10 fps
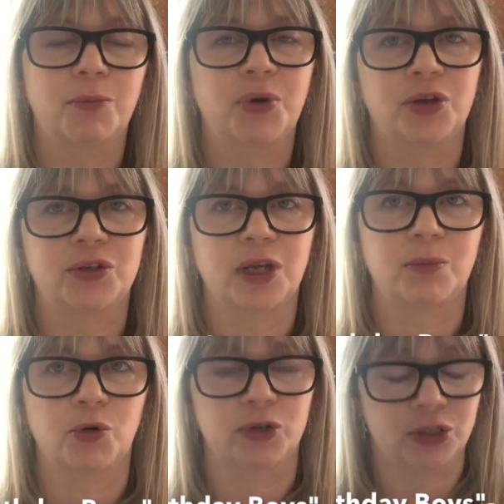Birthday
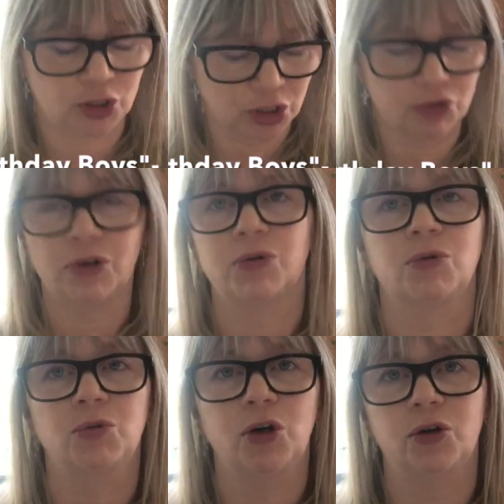Boys, and she's
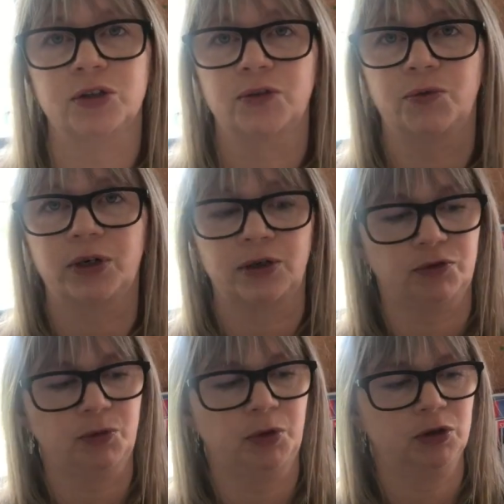written lots of
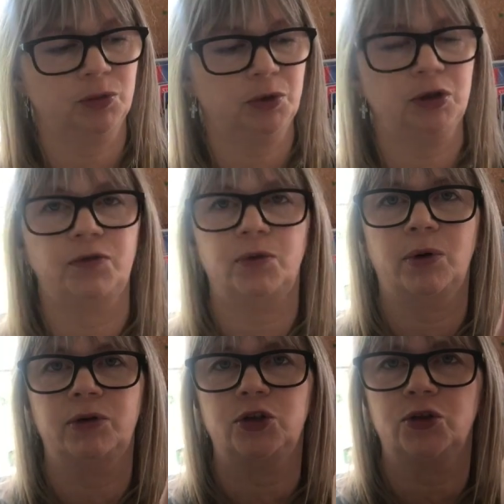wonderful books, but if
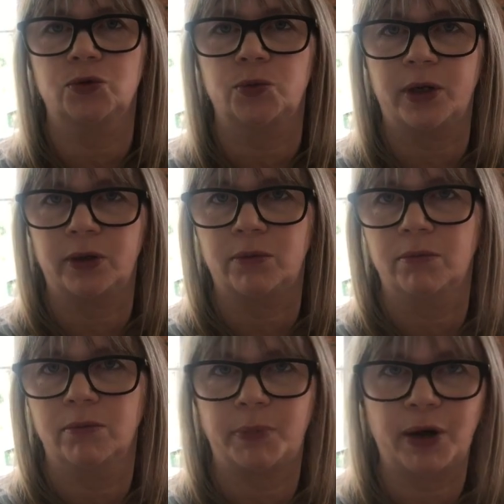you only choose one
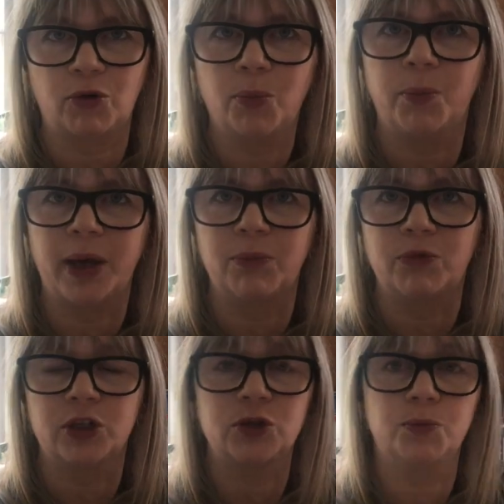Beryl
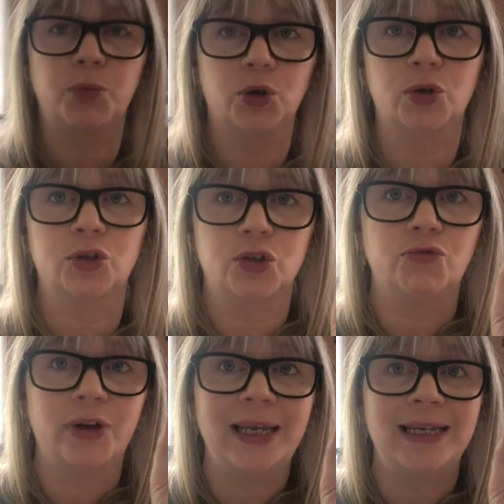Bainbridge book to
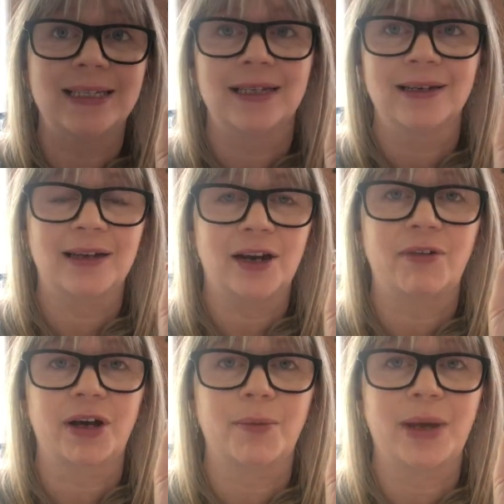read, I
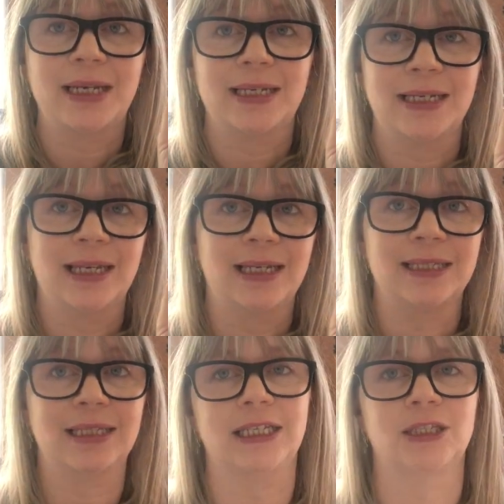recommend it.
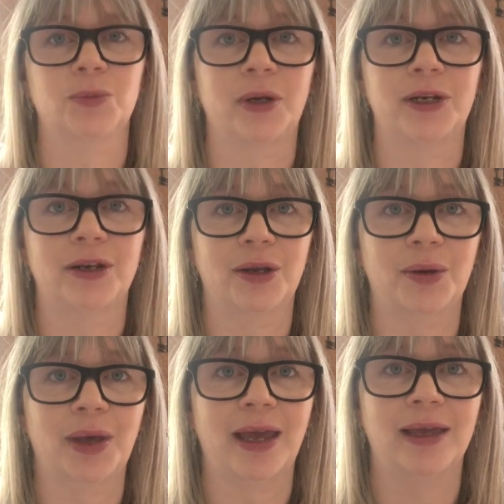It's this one,
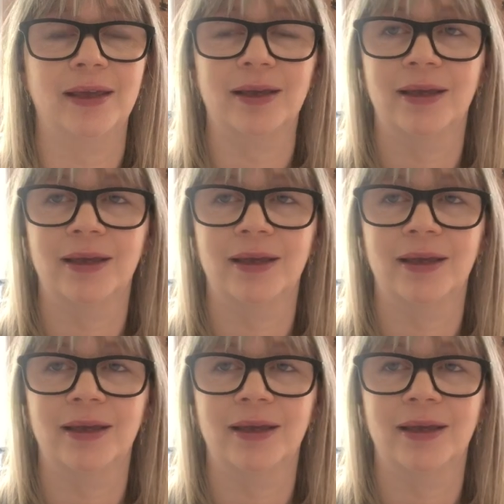okay?